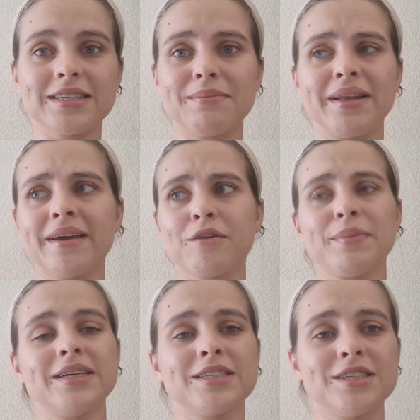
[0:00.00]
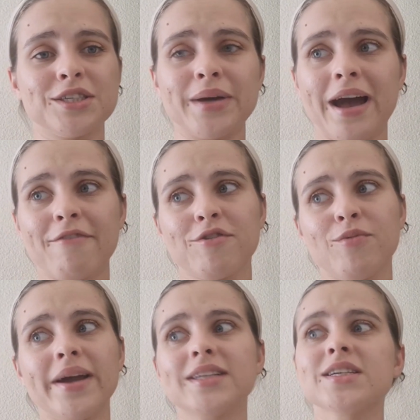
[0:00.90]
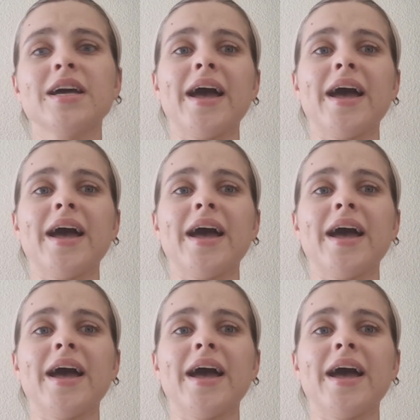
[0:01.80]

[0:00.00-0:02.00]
In many other places, you have to wait